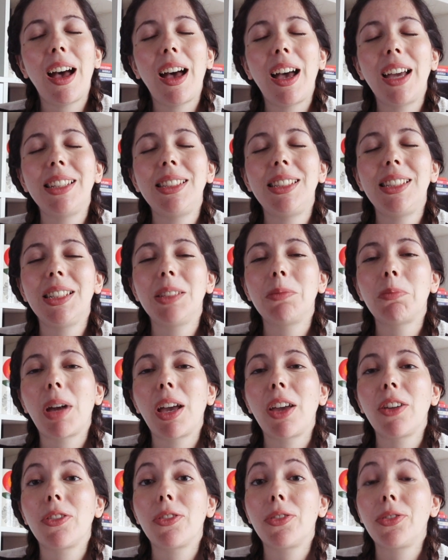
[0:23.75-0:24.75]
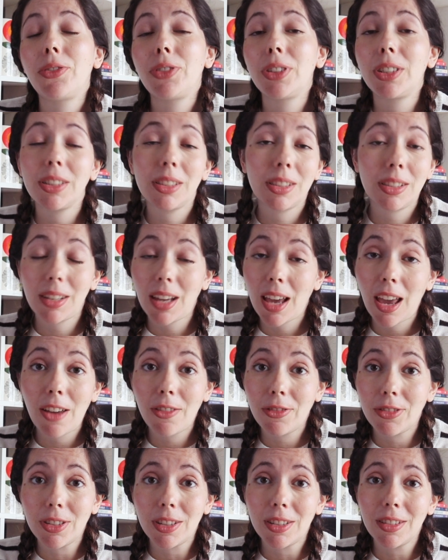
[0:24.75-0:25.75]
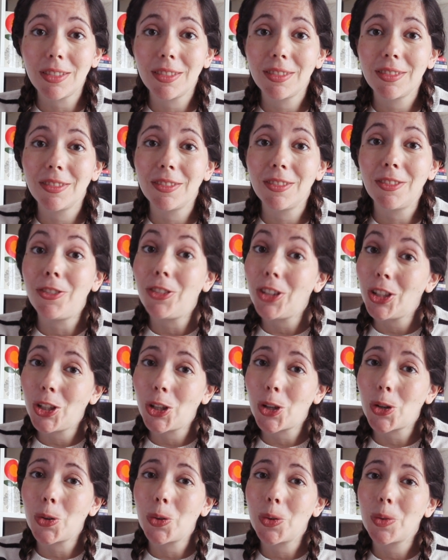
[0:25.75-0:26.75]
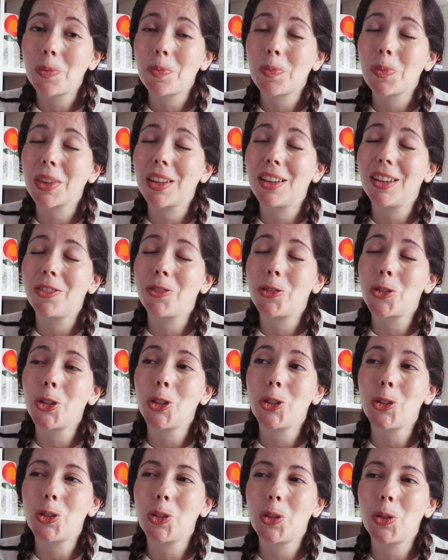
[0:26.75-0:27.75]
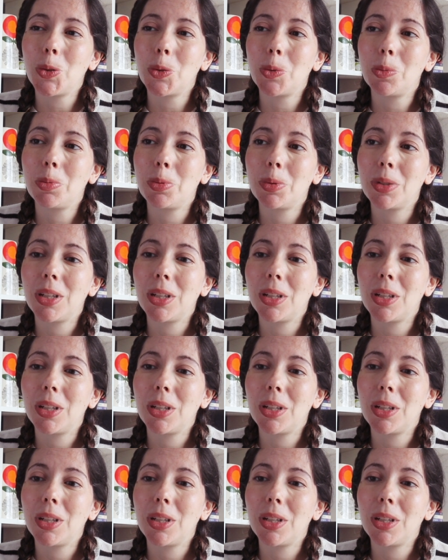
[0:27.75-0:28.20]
I did my first ever video for YouTube